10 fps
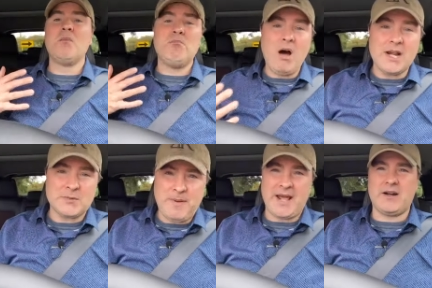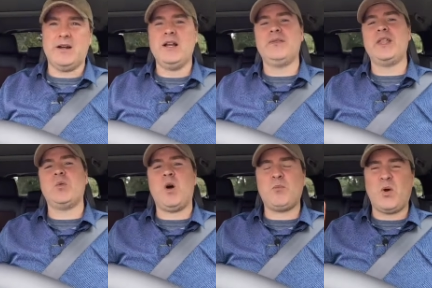much better than the
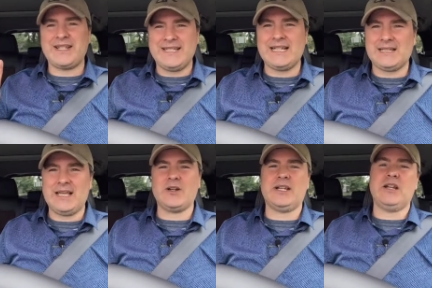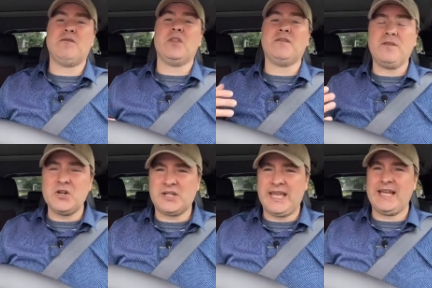1.6 liter did for the
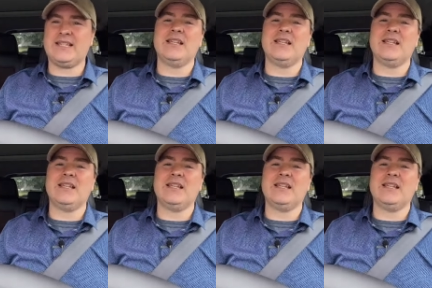first Kicks,